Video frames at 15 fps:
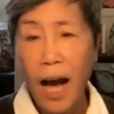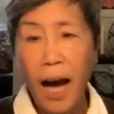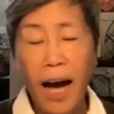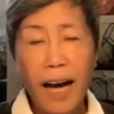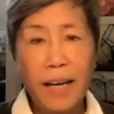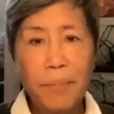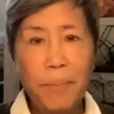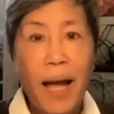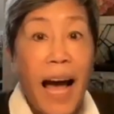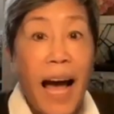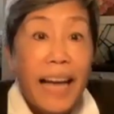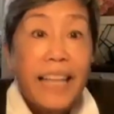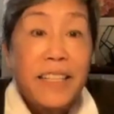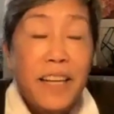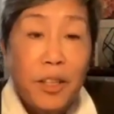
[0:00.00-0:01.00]

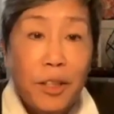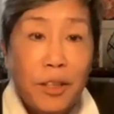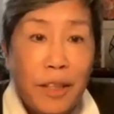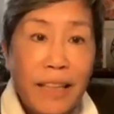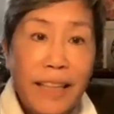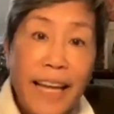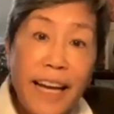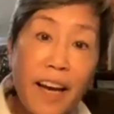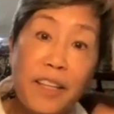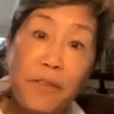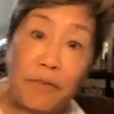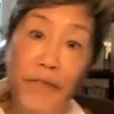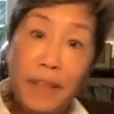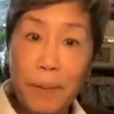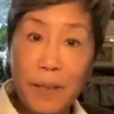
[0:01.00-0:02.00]
Another, like on the
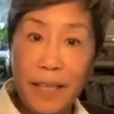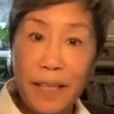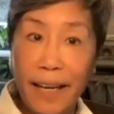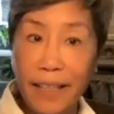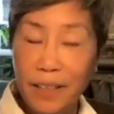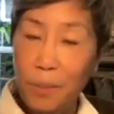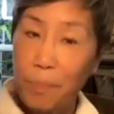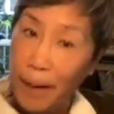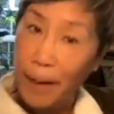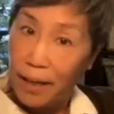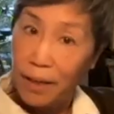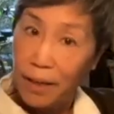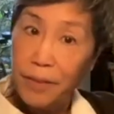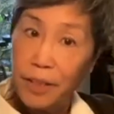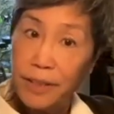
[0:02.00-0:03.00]
flip side, the buyer
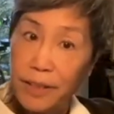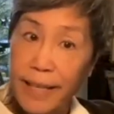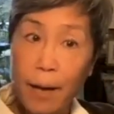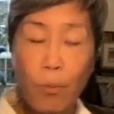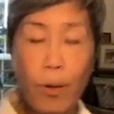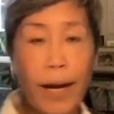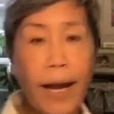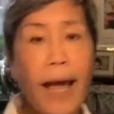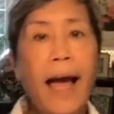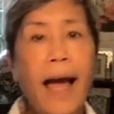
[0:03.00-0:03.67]
feels that way.